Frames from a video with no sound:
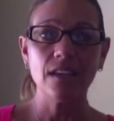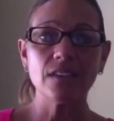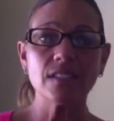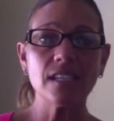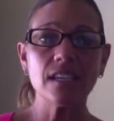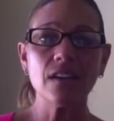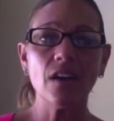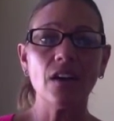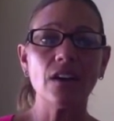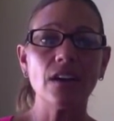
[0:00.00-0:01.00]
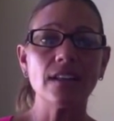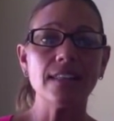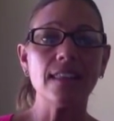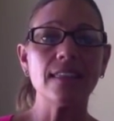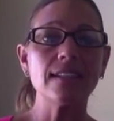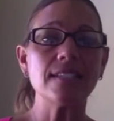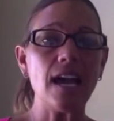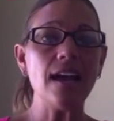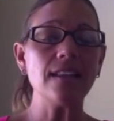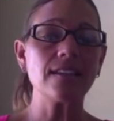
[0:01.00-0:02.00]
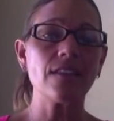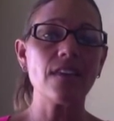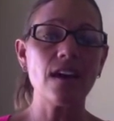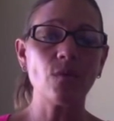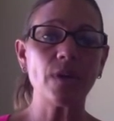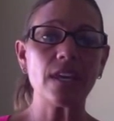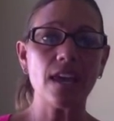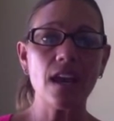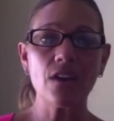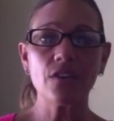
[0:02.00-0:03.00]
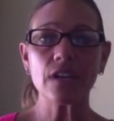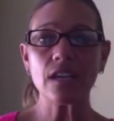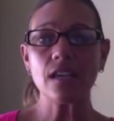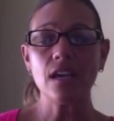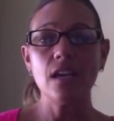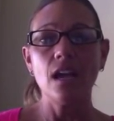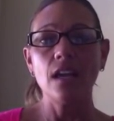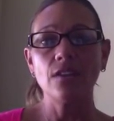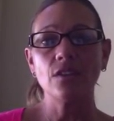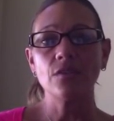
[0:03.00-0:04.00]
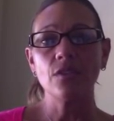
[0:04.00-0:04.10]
See, the debt that we carry in